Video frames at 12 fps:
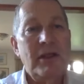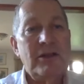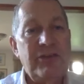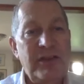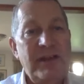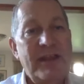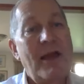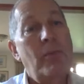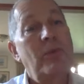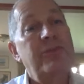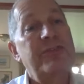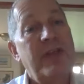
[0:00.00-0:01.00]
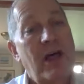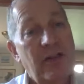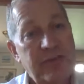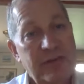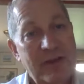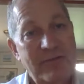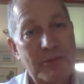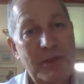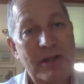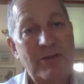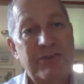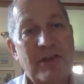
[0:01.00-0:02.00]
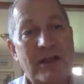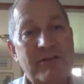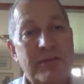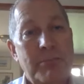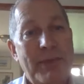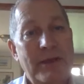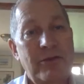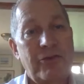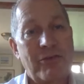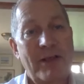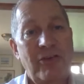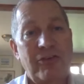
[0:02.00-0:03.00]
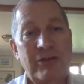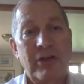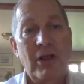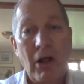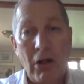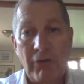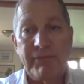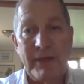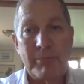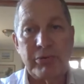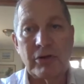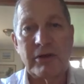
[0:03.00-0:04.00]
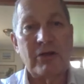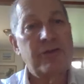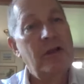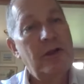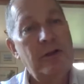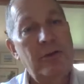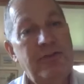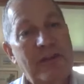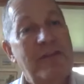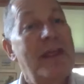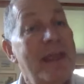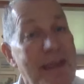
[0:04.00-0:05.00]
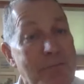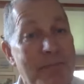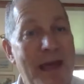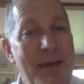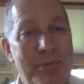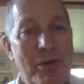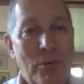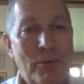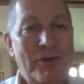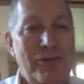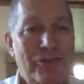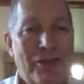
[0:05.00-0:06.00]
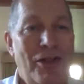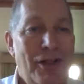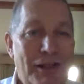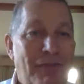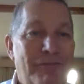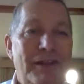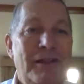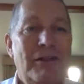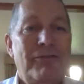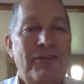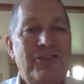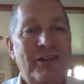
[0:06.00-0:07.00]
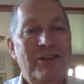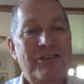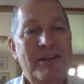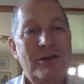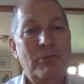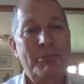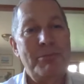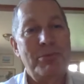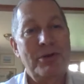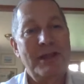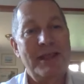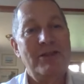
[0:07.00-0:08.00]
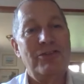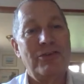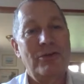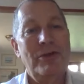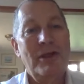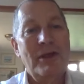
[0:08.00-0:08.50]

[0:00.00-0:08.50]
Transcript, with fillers: TCAT will start to give them an insight of the penetration of their product using the heat map which is a lovely little facility that we'll be putting into